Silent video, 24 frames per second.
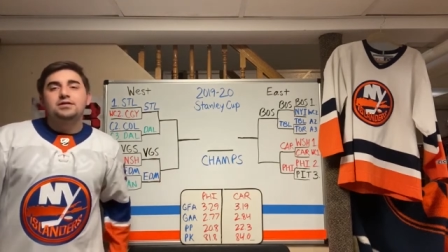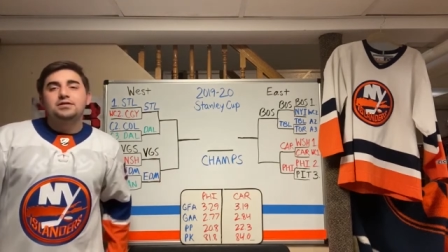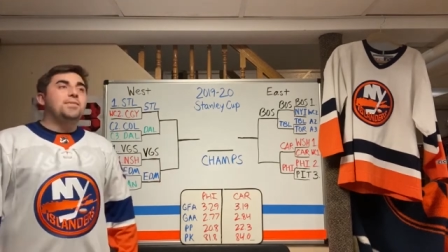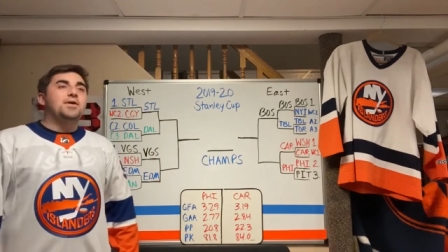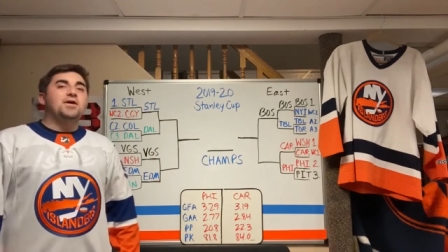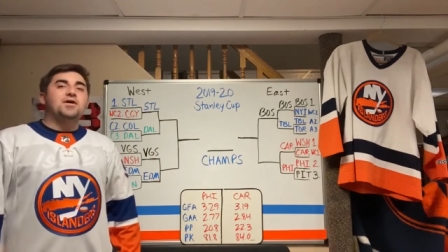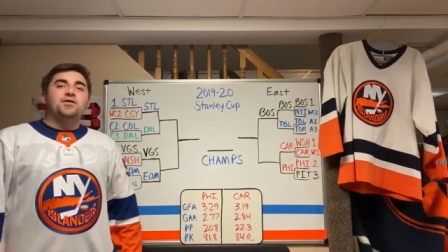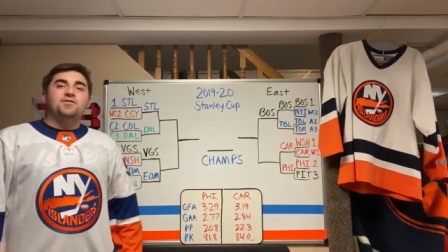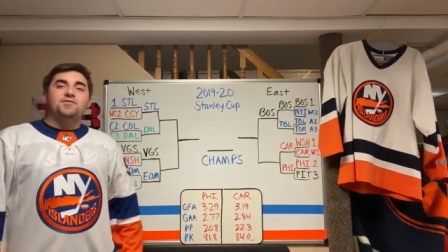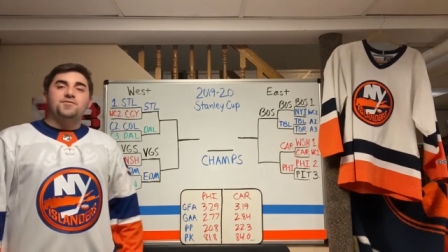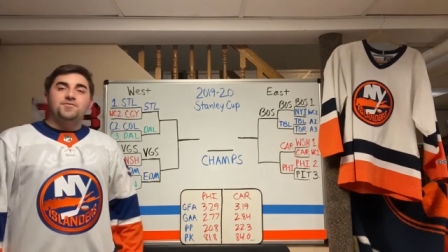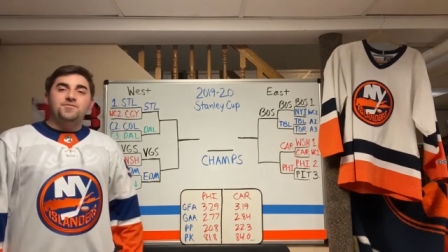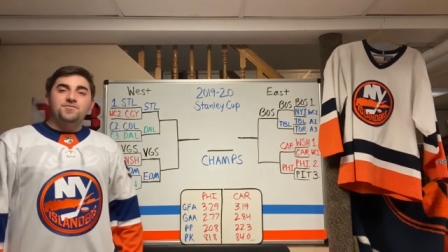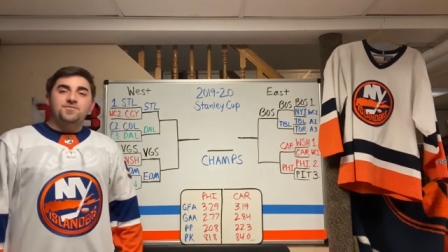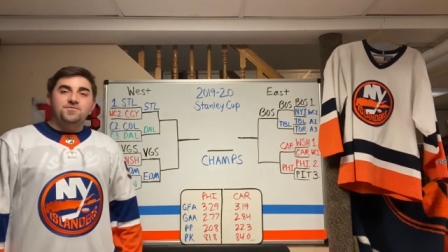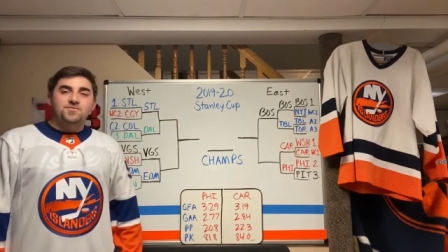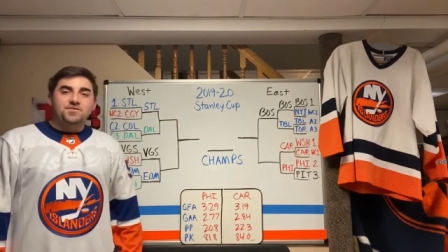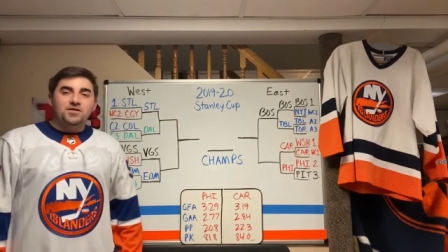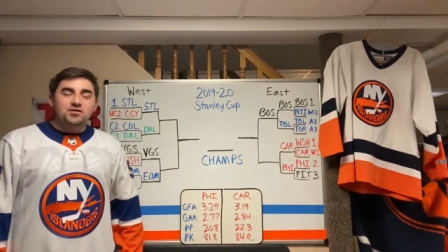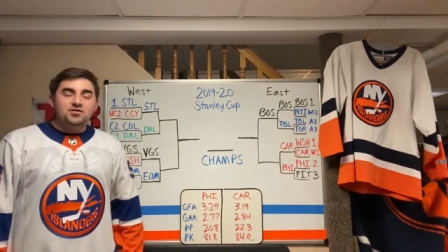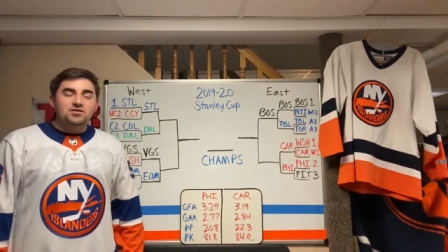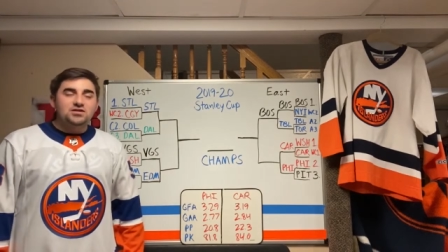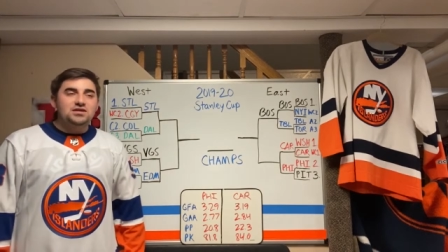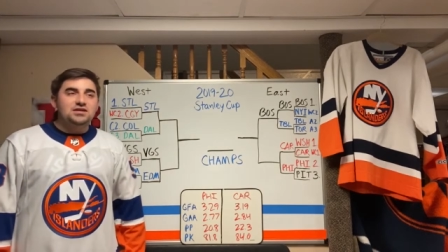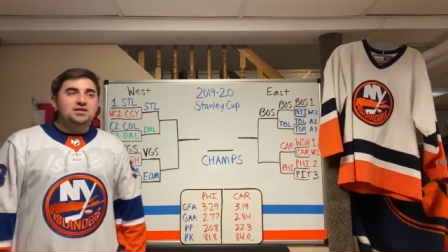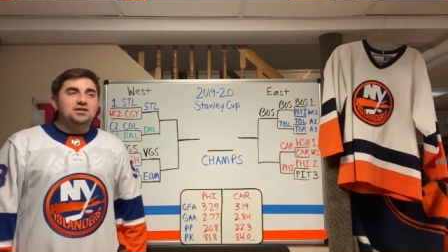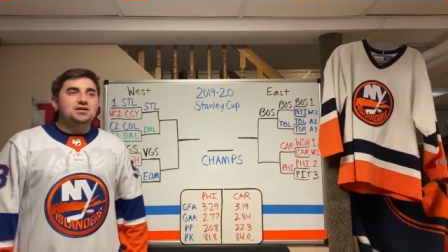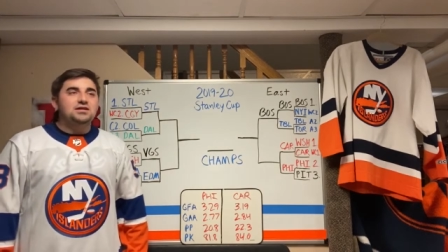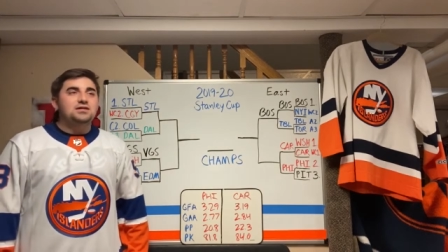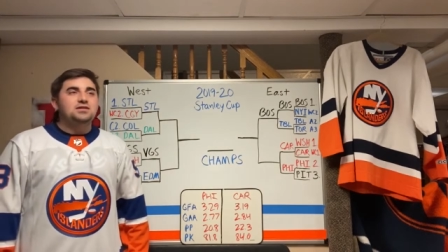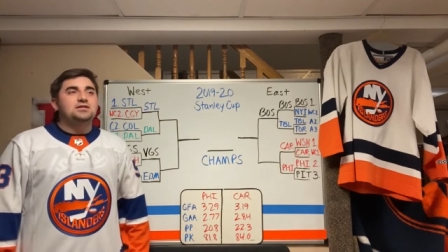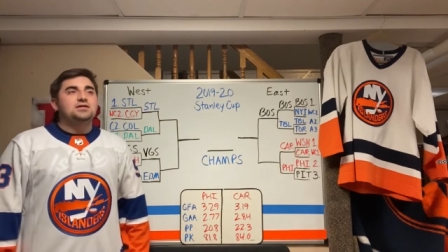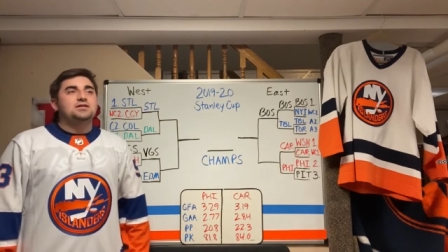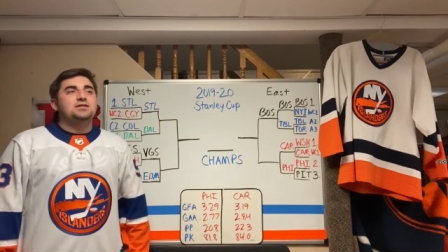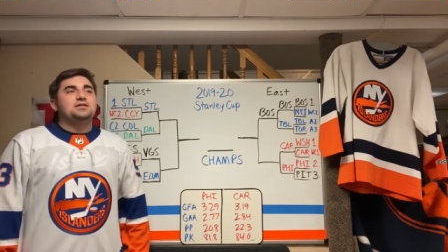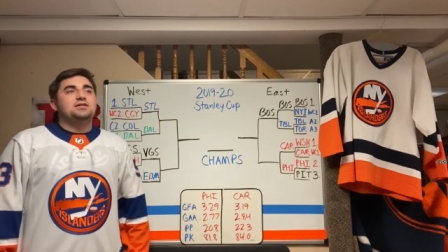but Philly,
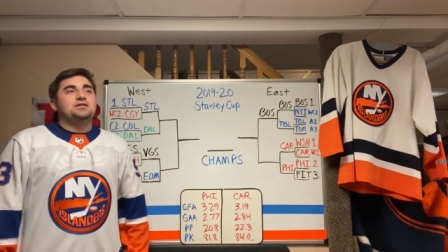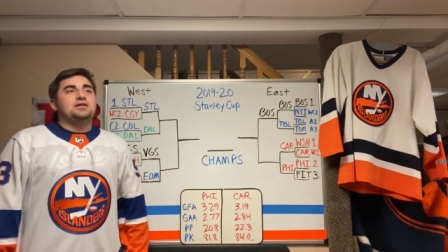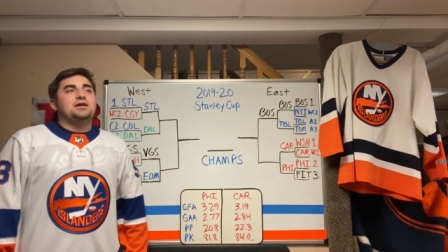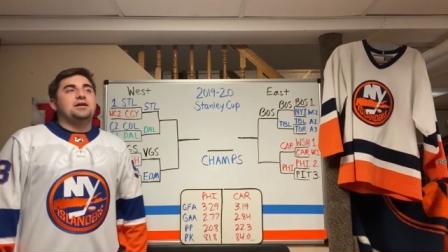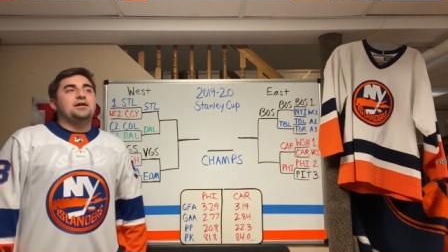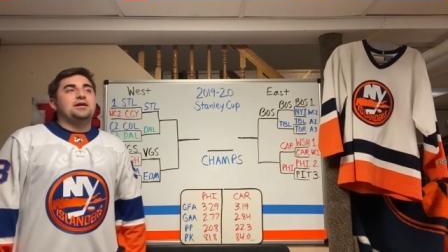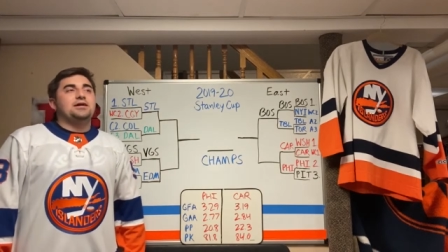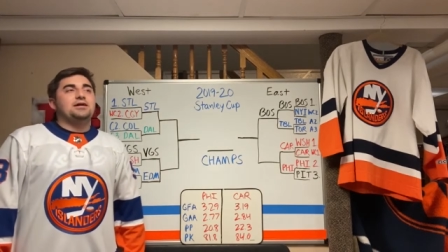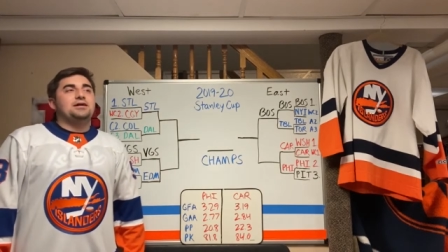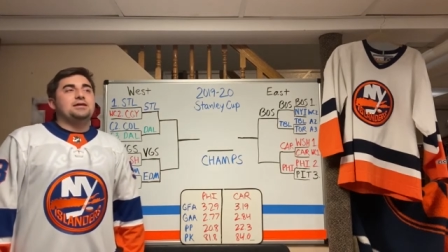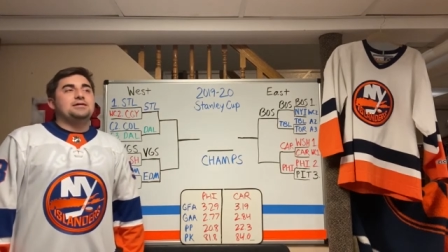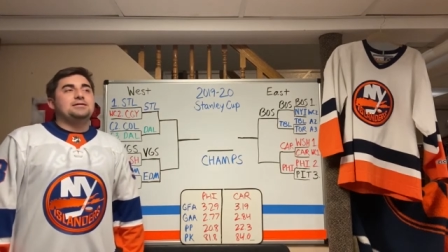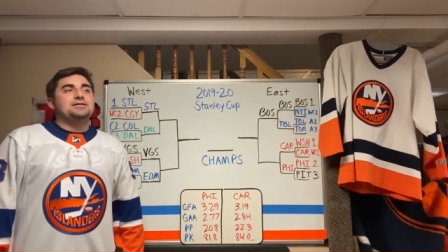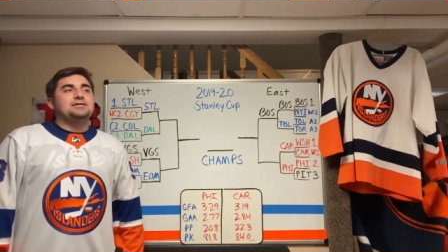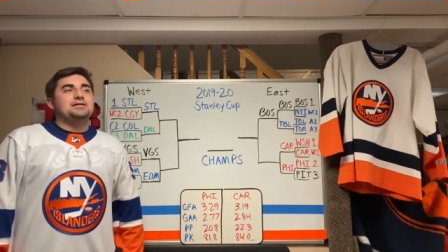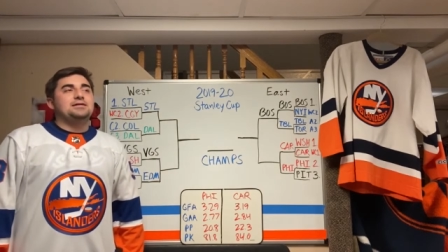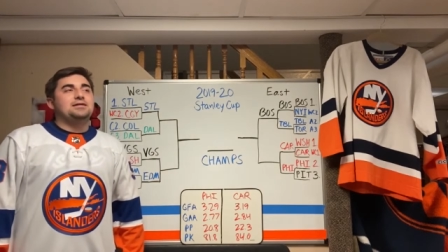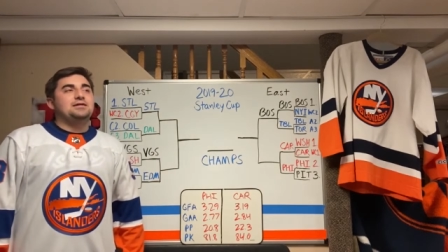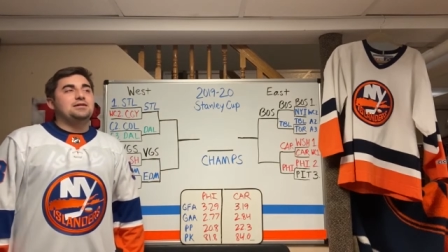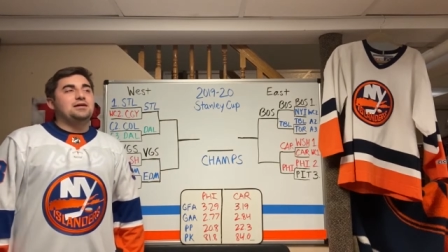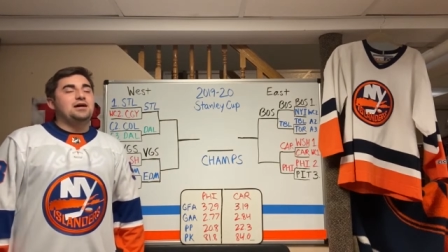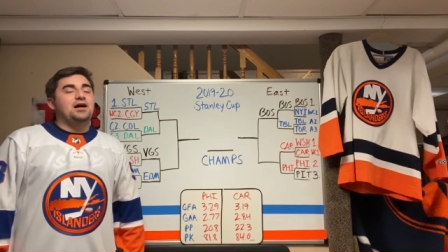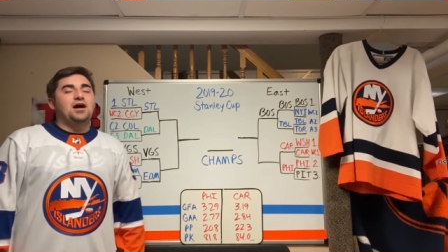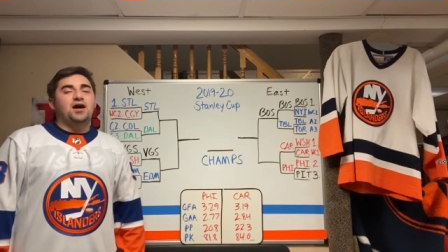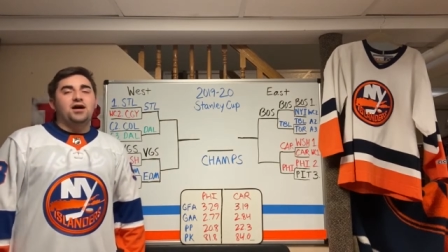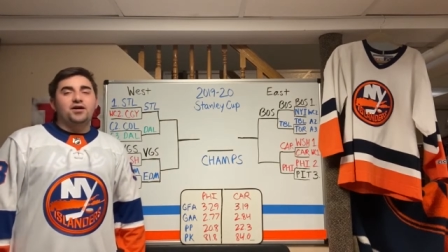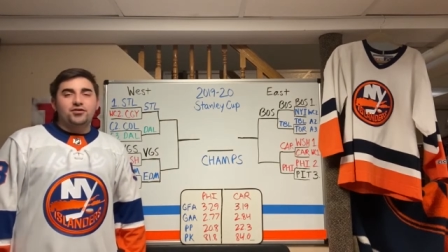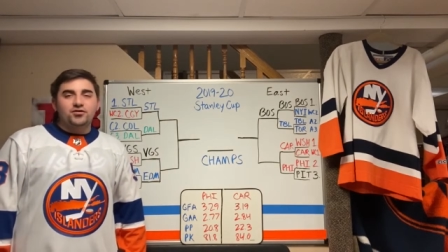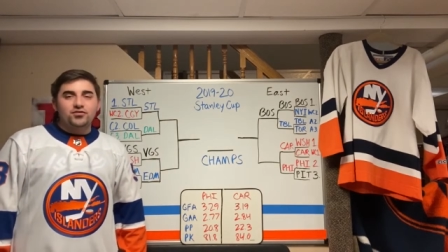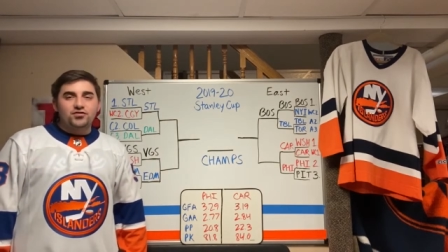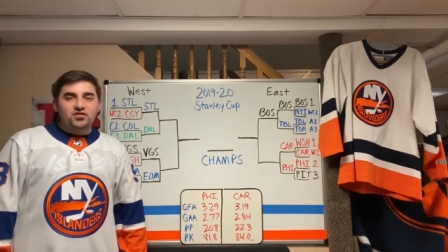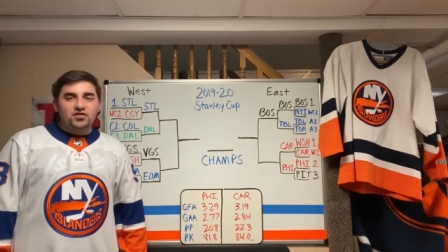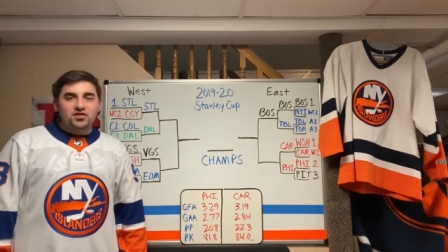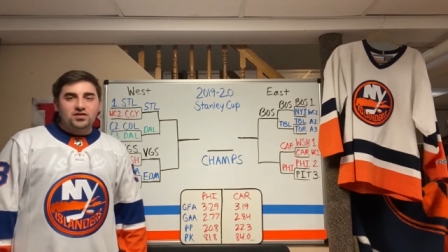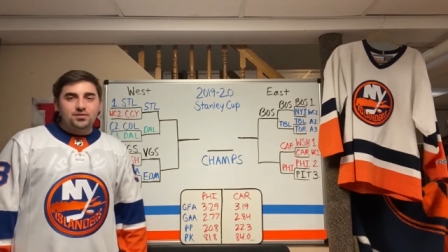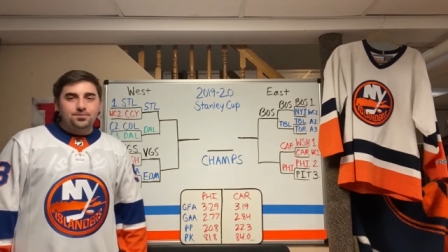uh,
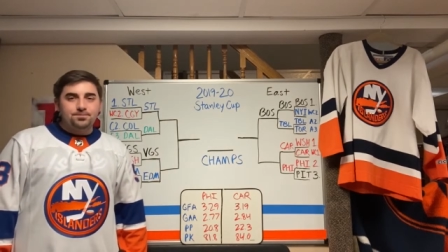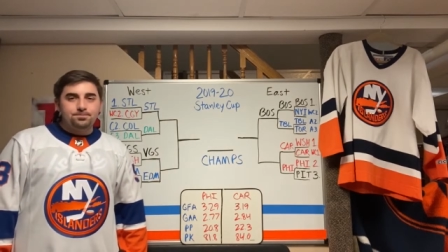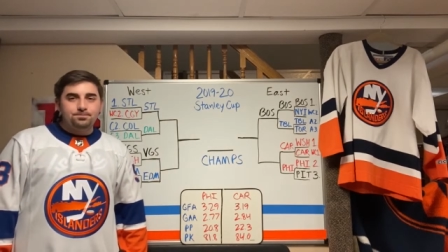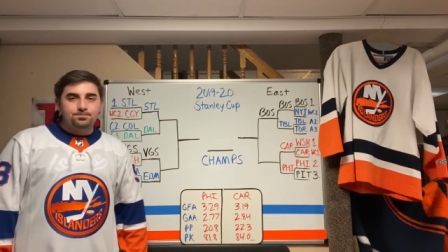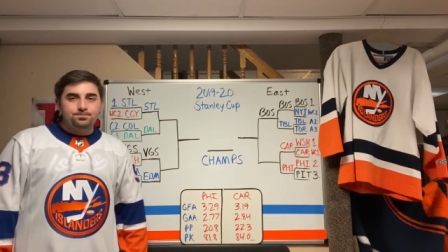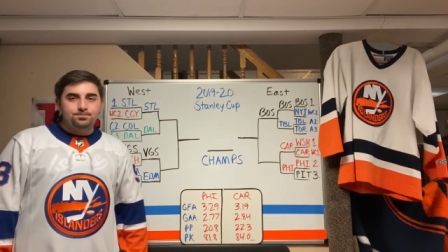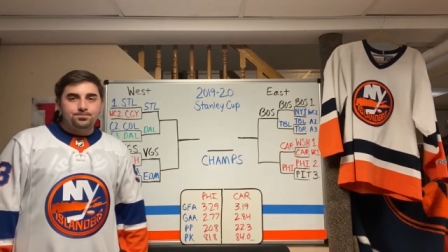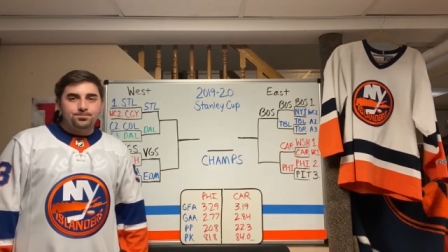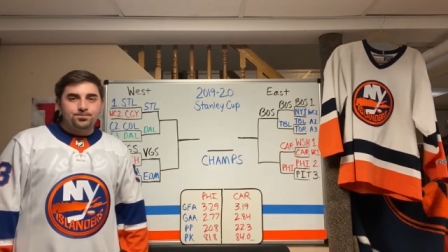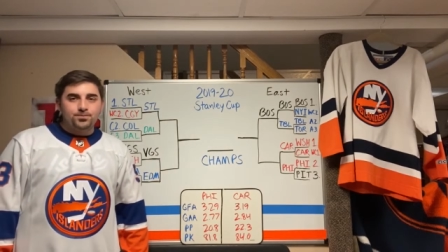hotter team.